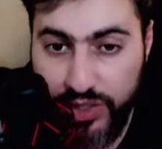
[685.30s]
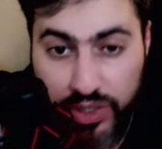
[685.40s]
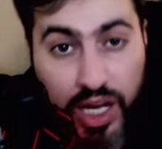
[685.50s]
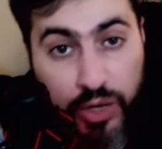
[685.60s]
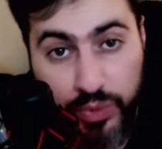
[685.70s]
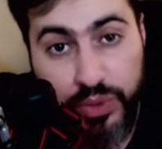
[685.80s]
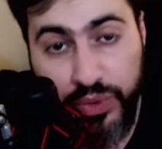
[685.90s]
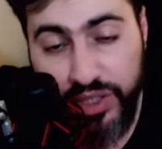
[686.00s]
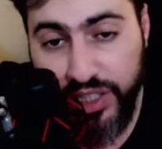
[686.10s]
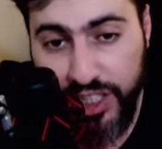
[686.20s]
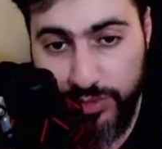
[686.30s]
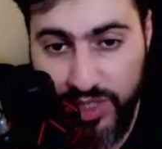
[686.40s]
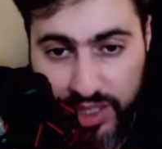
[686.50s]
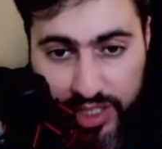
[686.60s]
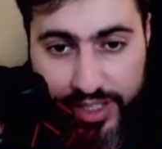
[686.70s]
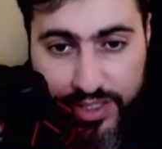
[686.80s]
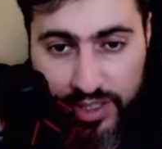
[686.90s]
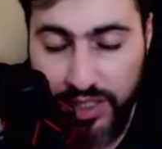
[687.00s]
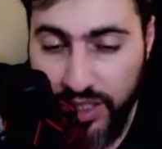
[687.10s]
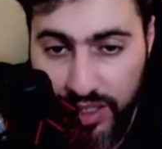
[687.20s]
how we win the game. See, guys?
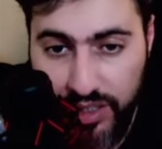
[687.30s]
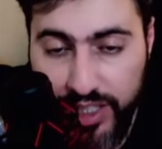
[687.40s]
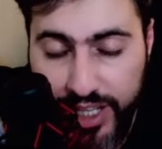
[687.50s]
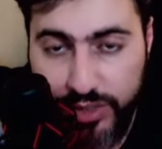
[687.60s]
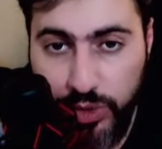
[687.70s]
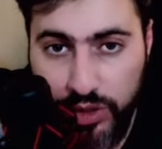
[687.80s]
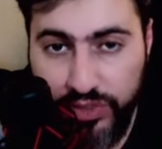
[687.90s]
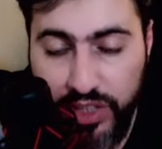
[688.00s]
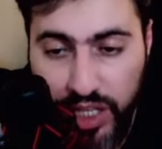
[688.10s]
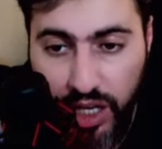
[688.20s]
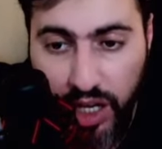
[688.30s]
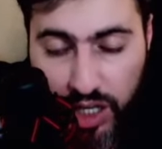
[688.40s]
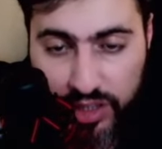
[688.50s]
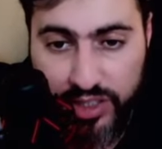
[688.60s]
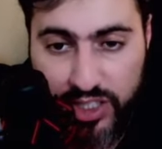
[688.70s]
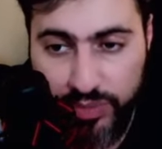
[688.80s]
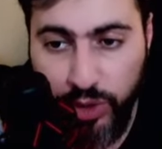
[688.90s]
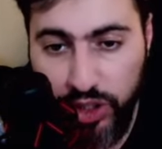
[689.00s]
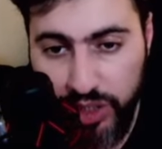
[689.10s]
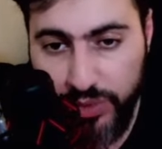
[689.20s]
They had one of the hardest
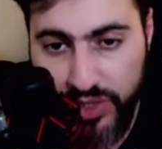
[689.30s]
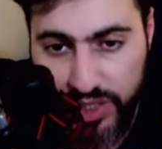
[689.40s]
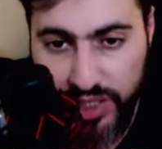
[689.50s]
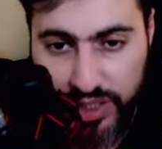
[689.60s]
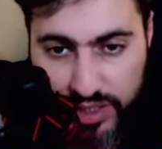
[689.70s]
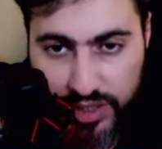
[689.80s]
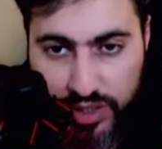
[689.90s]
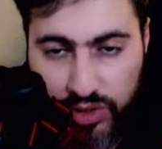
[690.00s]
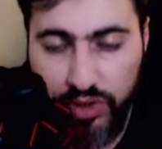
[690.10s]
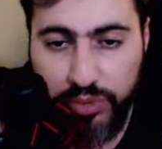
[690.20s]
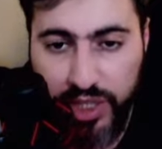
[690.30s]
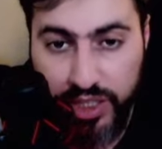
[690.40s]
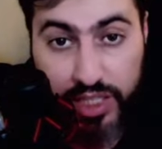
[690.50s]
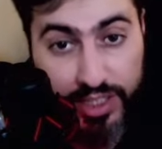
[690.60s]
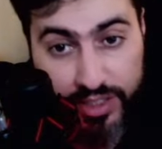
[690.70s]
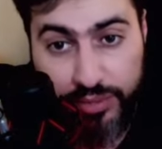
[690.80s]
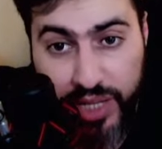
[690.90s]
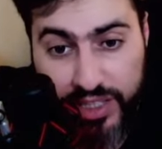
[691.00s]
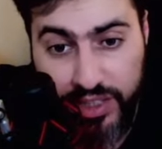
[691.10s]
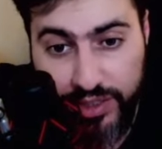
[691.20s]
Pokemons against us. Oh my. Another
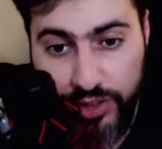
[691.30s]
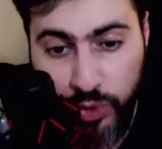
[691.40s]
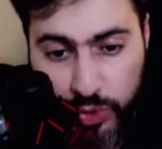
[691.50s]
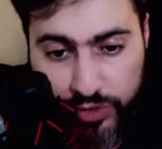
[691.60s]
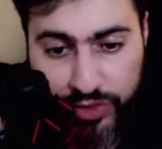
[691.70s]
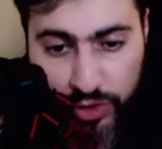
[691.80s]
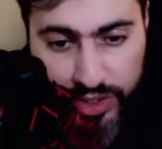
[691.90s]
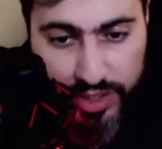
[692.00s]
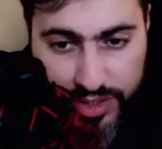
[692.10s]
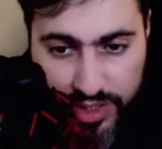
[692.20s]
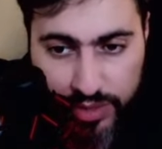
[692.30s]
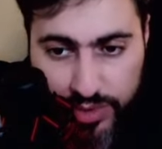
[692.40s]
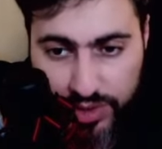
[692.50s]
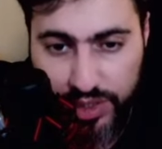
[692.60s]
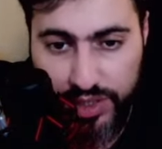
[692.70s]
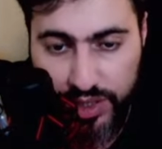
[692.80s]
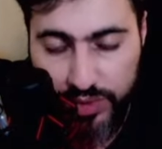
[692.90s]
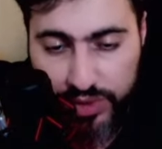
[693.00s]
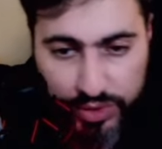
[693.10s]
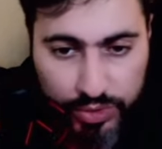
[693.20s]
bad lead. Who would have thought that this team is just
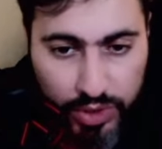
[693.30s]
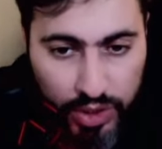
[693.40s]
going to